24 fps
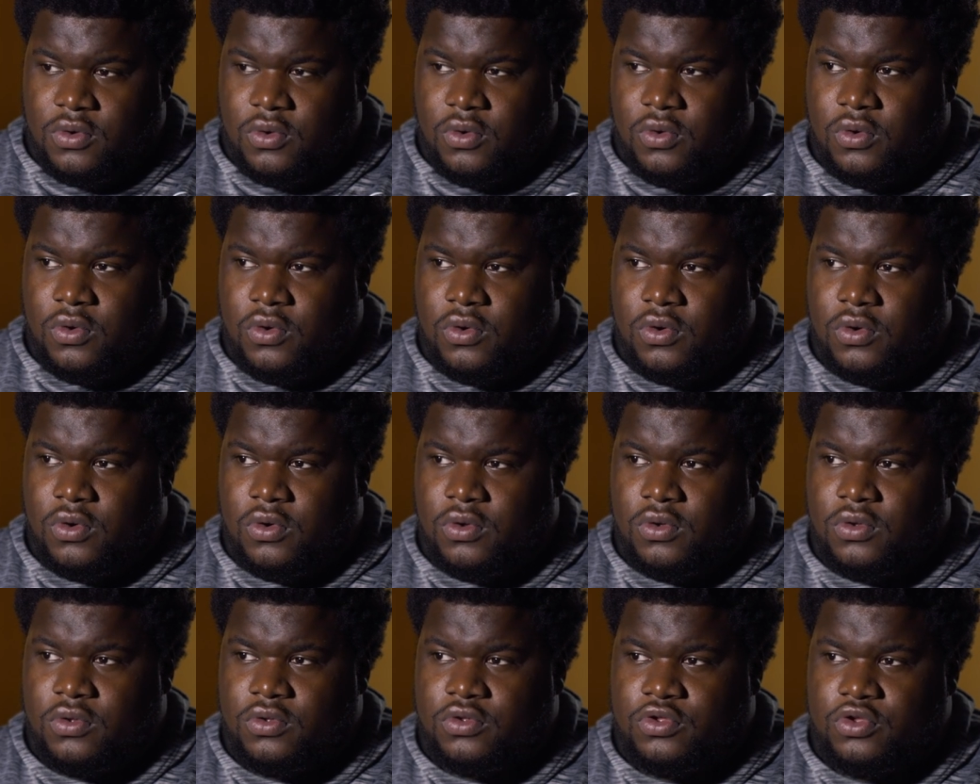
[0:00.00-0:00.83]

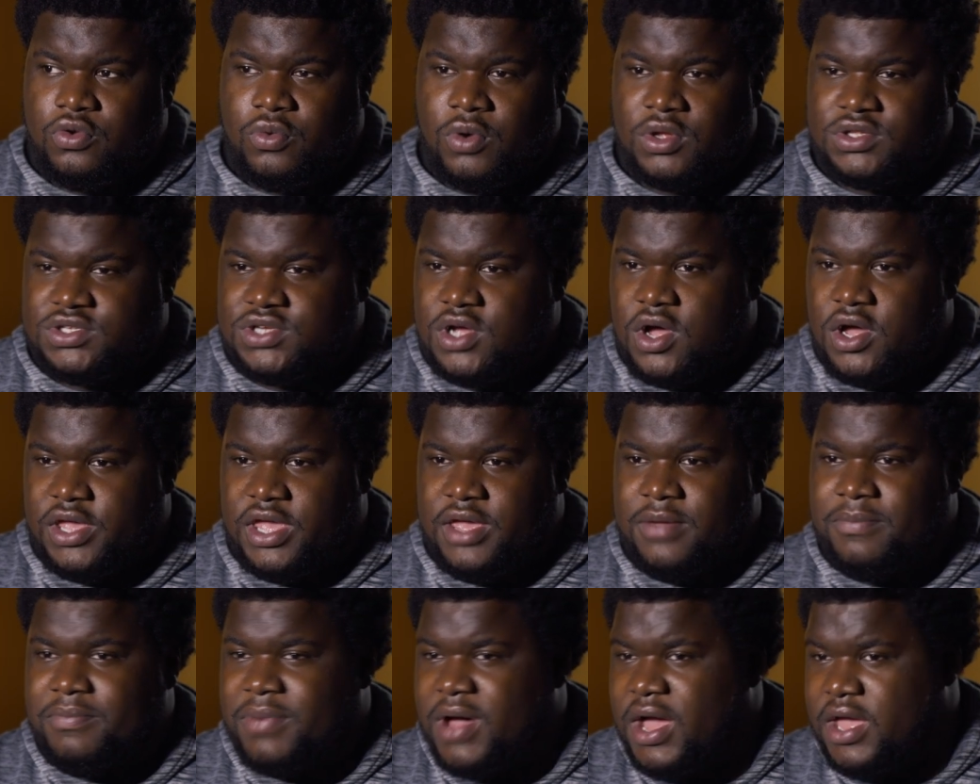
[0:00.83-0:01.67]
or you are
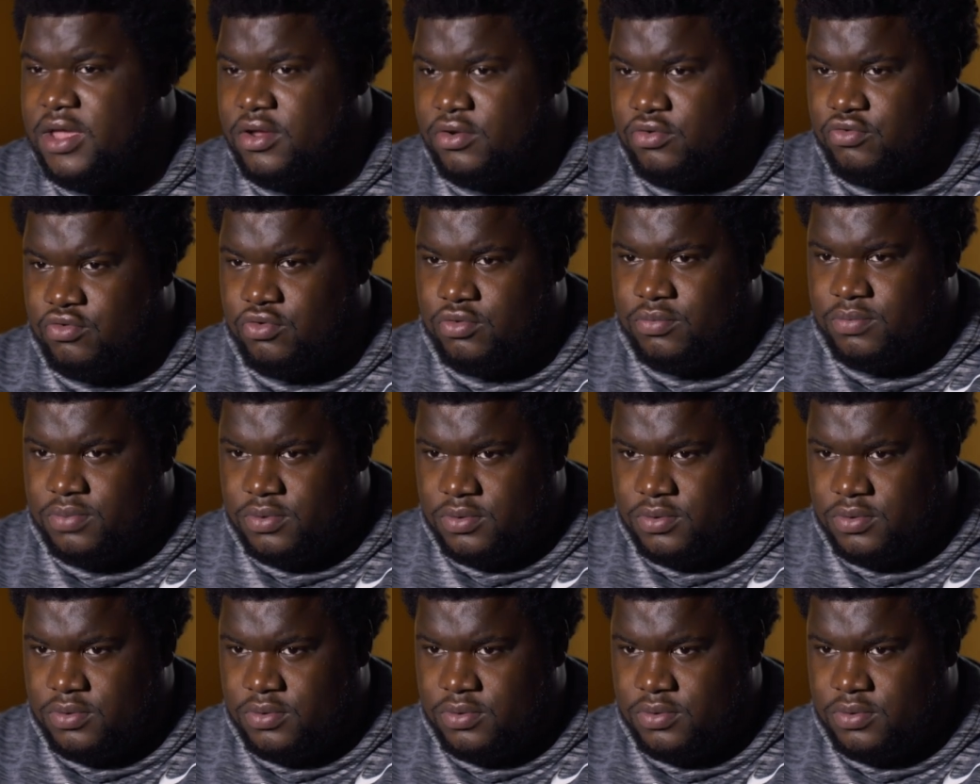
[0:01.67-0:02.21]
targeted by a group.